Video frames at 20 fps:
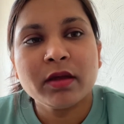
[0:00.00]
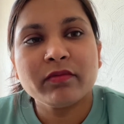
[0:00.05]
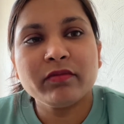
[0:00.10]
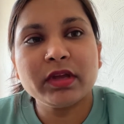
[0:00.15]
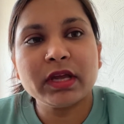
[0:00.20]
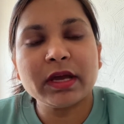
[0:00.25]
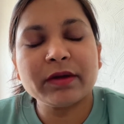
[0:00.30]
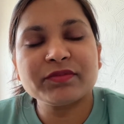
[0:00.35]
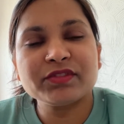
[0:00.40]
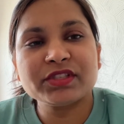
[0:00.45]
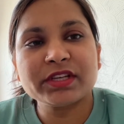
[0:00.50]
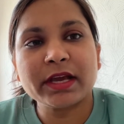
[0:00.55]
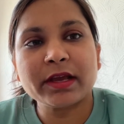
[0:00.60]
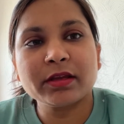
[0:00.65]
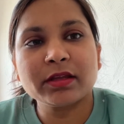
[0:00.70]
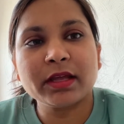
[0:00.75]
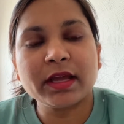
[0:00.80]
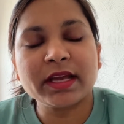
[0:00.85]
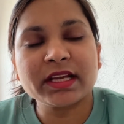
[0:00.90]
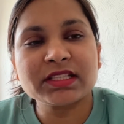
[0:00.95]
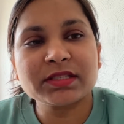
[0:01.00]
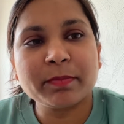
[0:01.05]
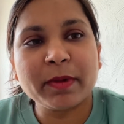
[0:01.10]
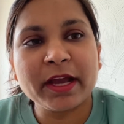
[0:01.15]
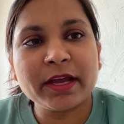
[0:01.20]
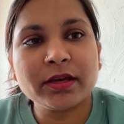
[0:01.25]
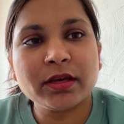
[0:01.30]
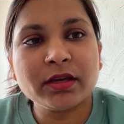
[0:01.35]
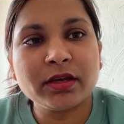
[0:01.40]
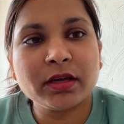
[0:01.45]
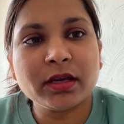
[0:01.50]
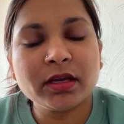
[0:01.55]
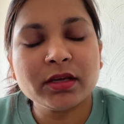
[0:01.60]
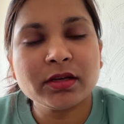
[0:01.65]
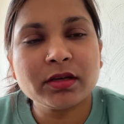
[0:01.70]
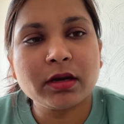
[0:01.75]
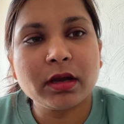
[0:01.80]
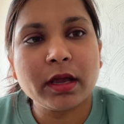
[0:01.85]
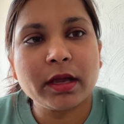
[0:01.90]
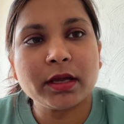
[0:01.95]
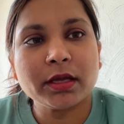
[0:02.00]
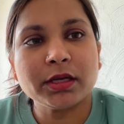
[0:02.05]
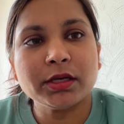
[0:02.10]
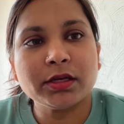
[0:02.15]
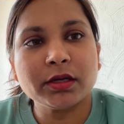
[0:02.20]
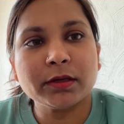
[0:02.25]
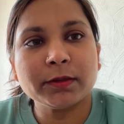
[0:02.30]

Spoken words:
We have checked the expiry date, and